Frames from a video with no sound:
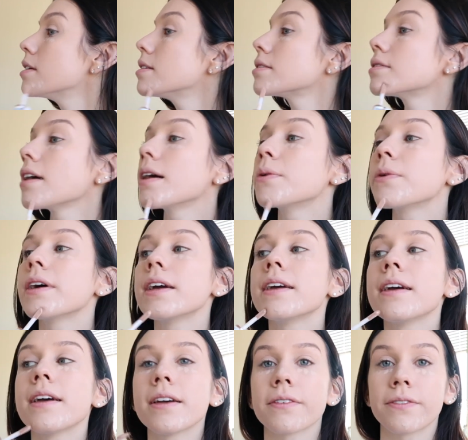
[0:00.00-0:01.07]
So that
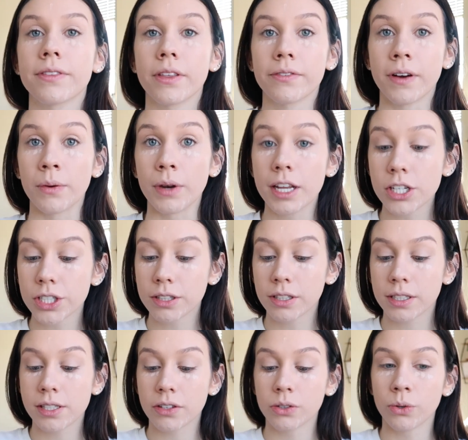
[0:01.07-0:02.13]
way, if the foundation
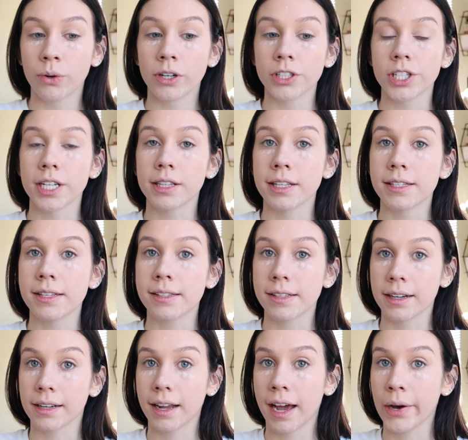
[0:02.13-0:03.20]
looks a little orangey, this is
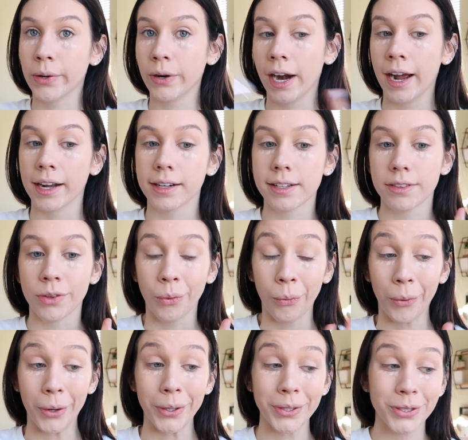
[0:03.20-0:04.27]
gonna counteract the
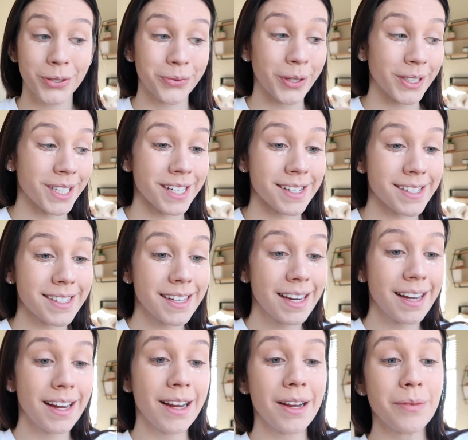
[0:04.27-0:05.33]
orange, which is
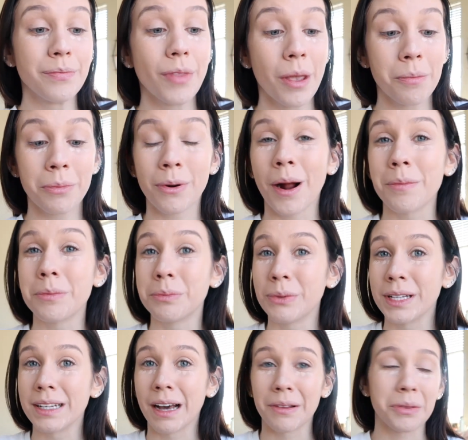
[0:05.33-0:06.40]

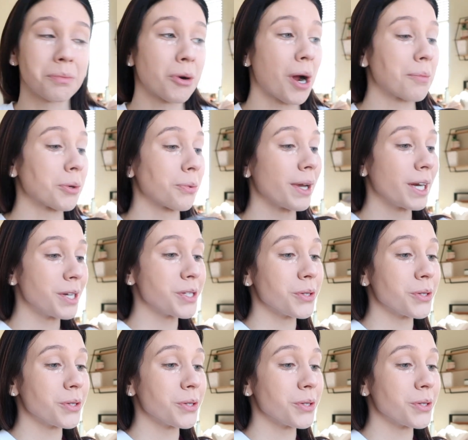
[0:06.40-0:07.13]
probably not the proper way to